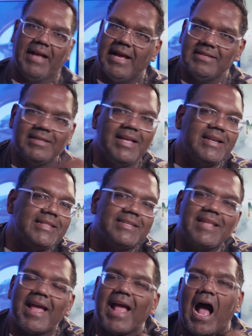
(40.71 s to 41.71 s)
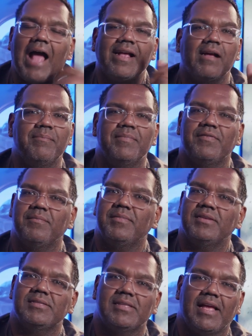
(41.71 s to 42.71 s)
guys. At the end of the day, I come from
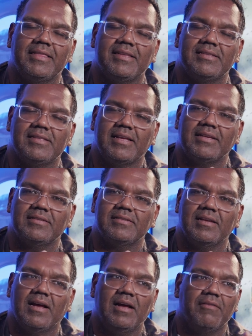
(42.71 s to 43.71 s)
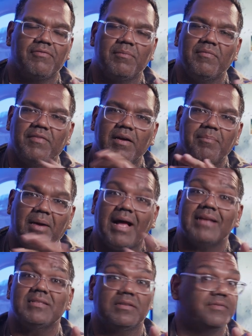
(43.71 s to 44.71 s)
these things from a very
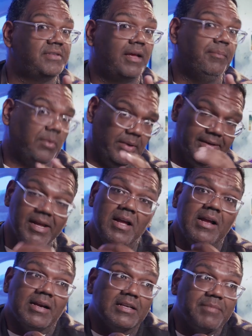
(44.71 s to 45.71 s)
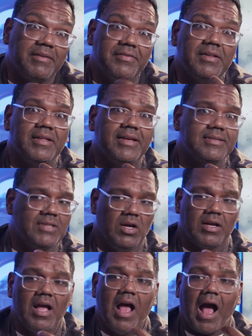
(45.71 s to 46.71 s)
positive standpoint. Because my feeling is,
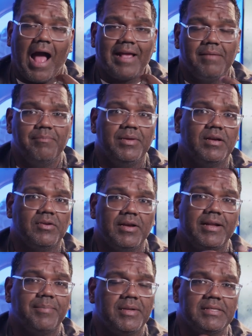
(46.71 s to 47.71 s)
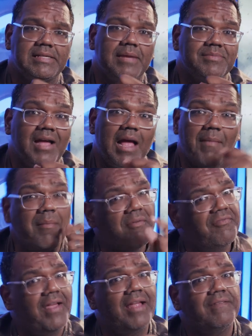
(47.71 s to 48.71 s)
look, I can be a critic, but at the same time, I'm a
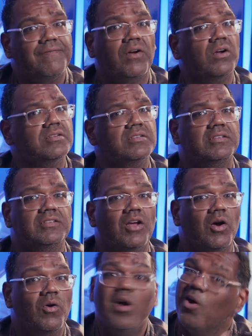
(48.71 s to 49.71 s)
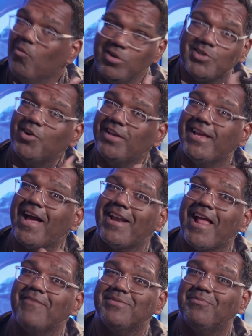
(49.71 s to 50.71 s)
fan first. So we're just going to geek out
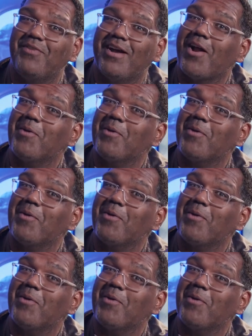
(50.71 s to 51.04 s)
and have some fun,